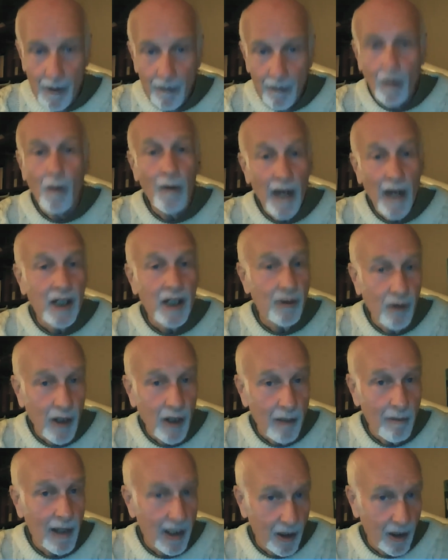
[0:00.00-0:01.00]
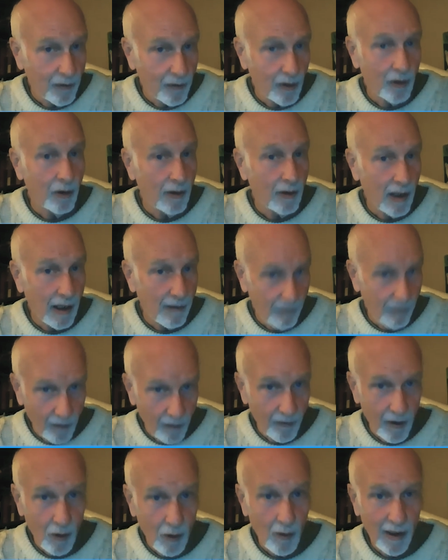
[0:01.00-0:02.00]
Well, thanks very much for uh, for
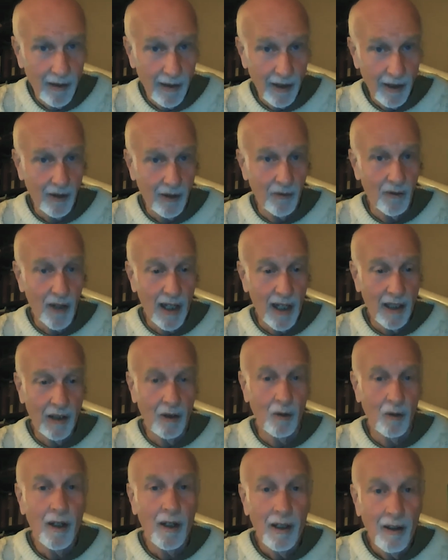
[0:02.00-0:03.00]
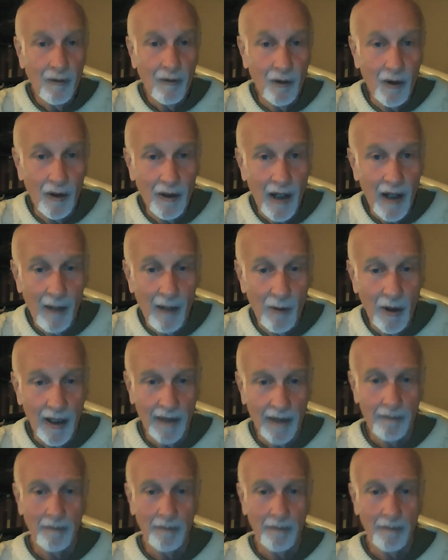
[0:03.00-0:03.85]
viewing this, and thank you for the library.